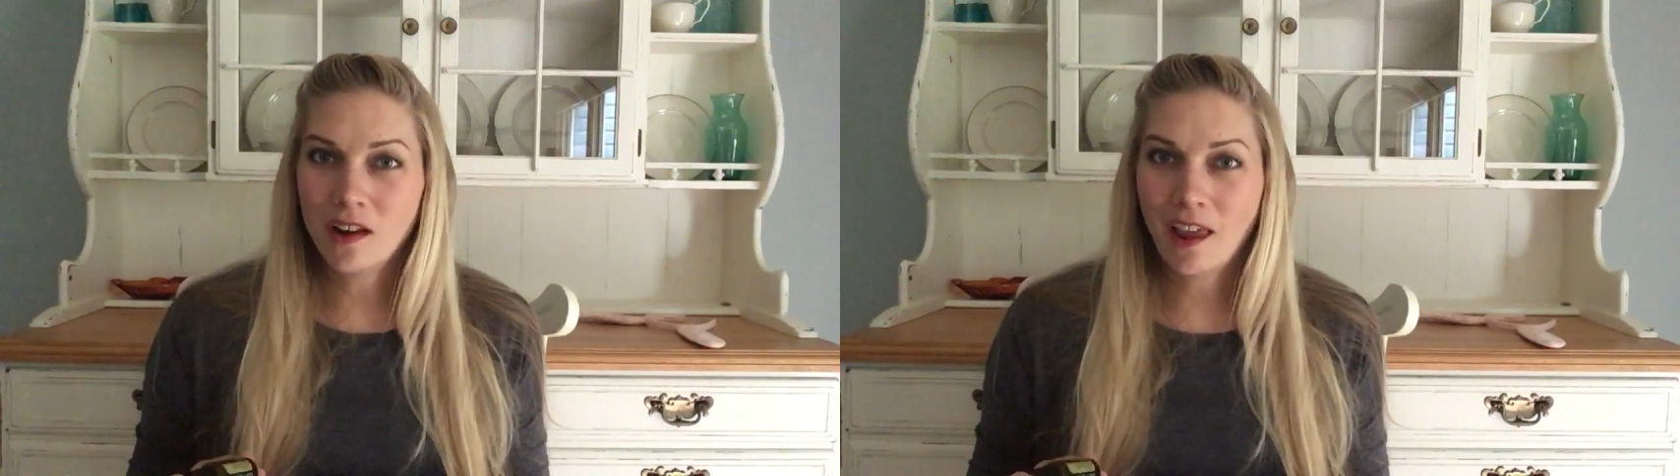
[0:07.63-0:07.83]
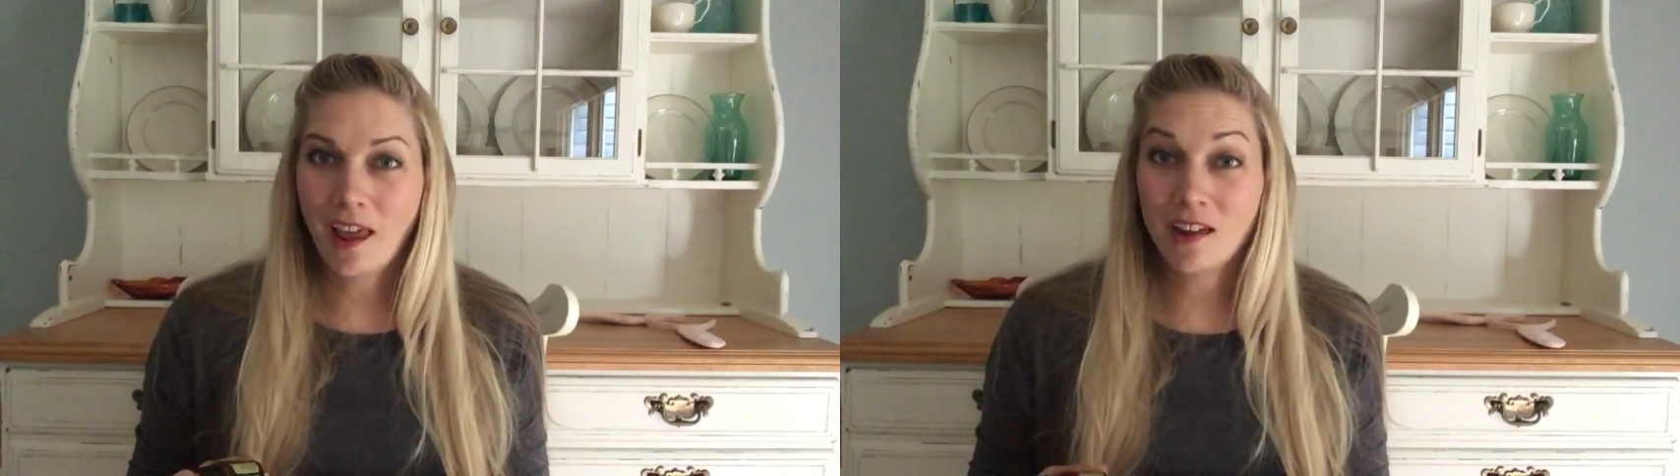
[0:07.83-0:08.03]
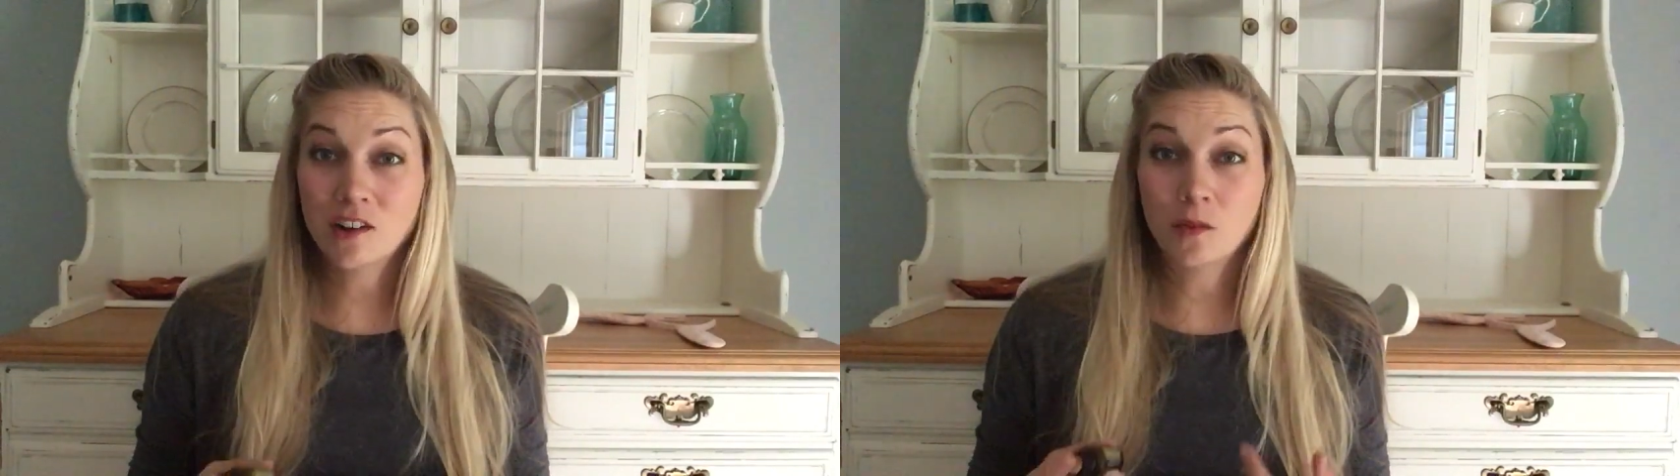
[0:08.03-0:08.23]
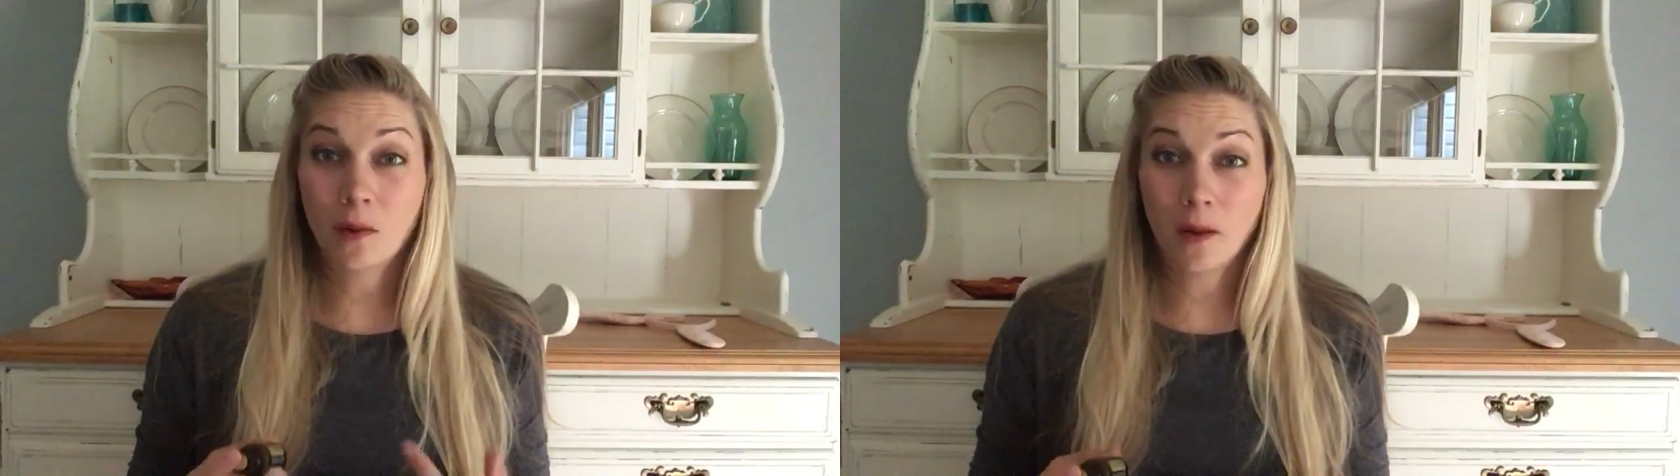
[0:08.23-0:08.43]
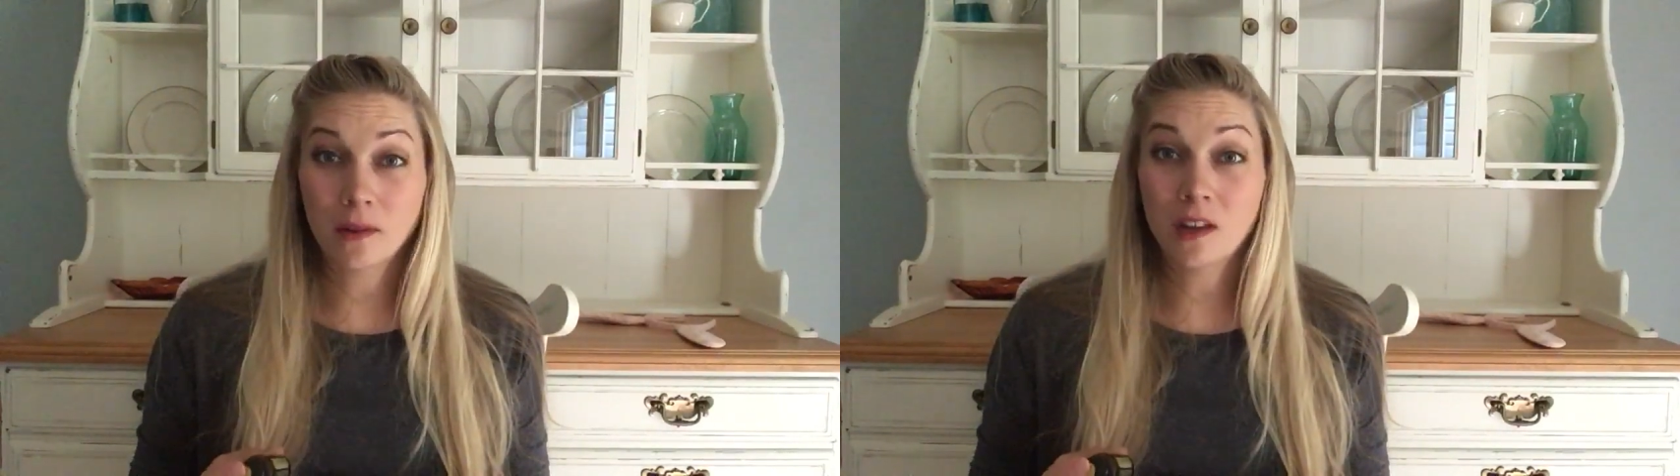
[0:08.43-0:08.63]
on hand and you're
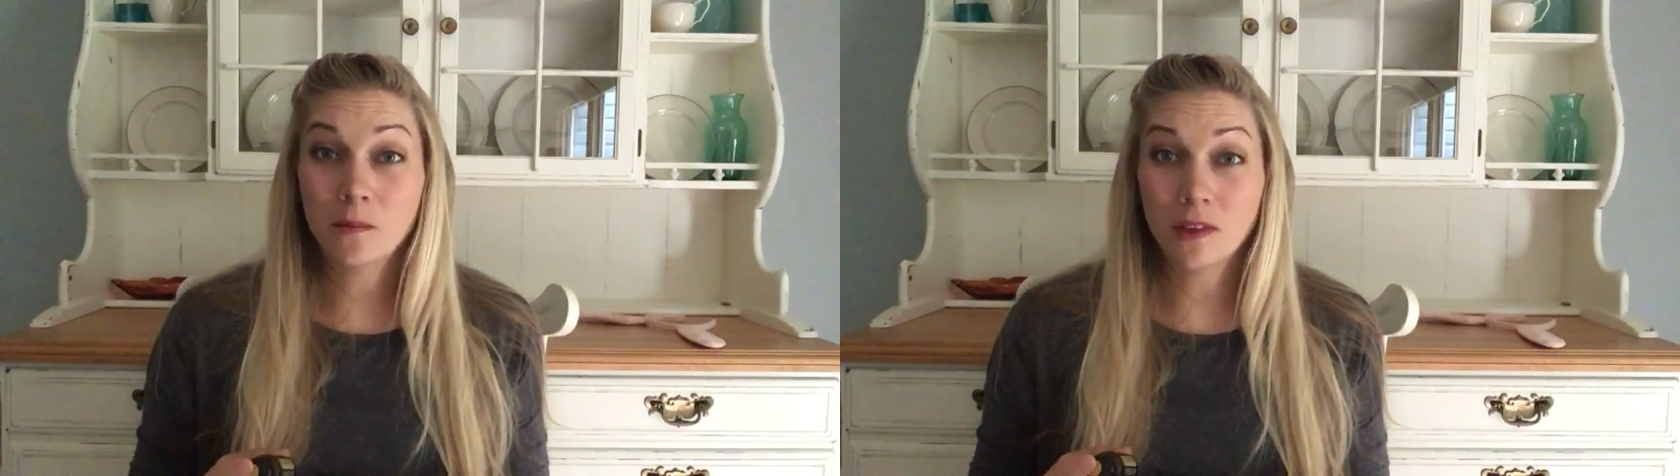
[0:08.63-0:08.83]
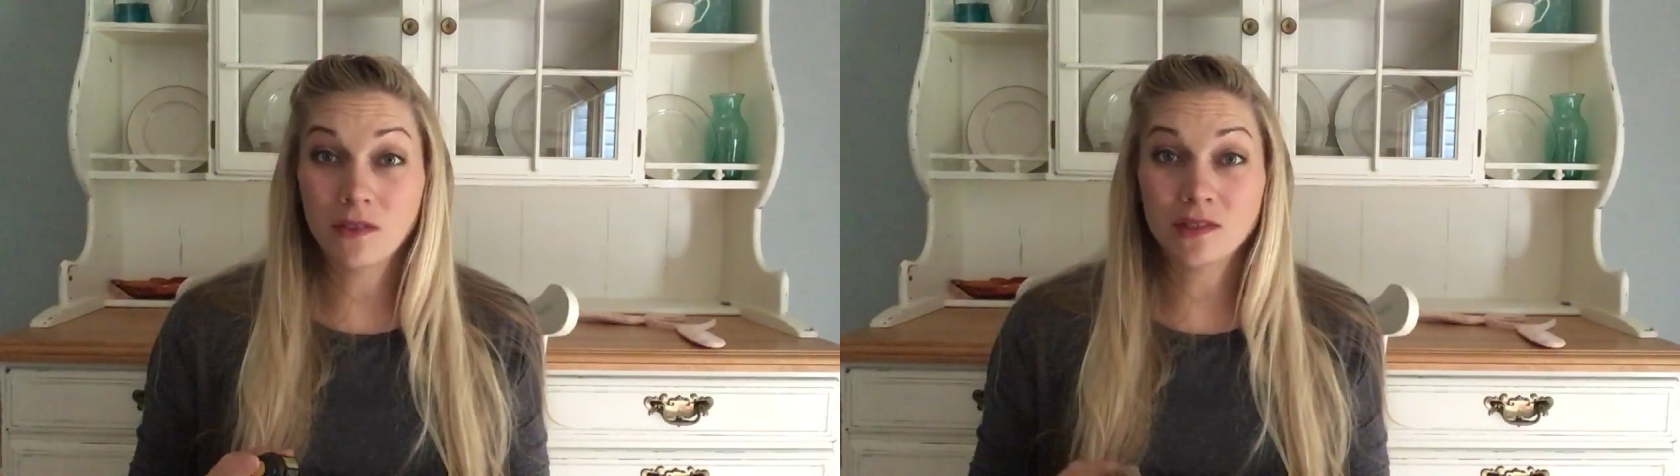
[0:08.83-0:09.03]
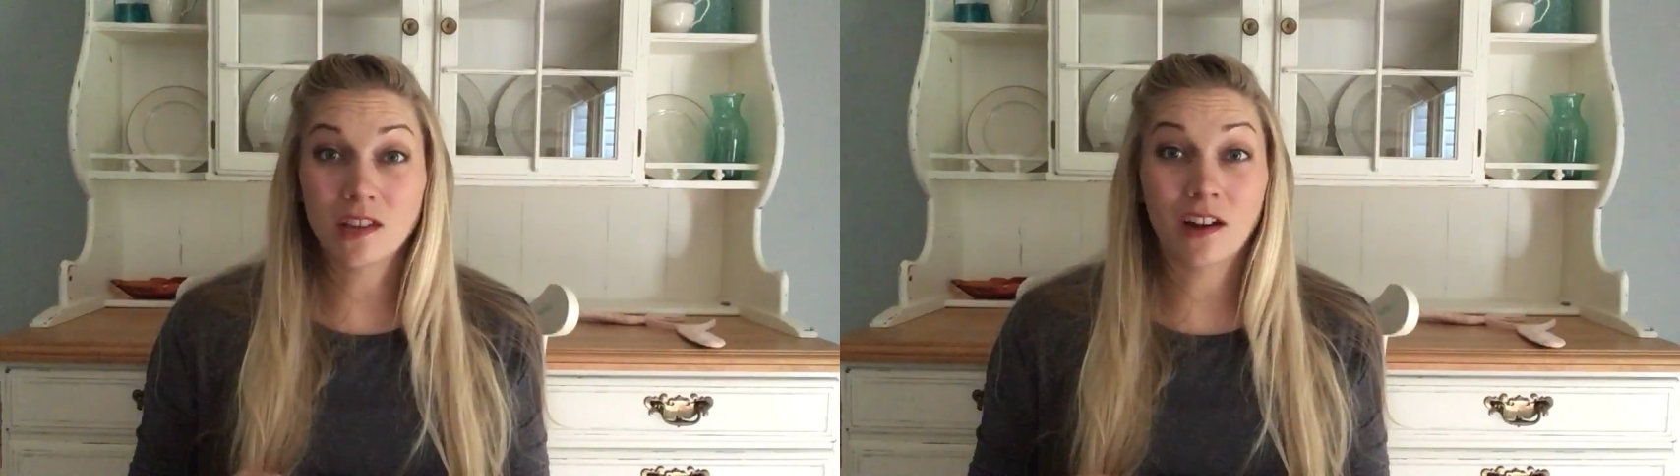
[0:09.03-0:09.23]
probably going to be using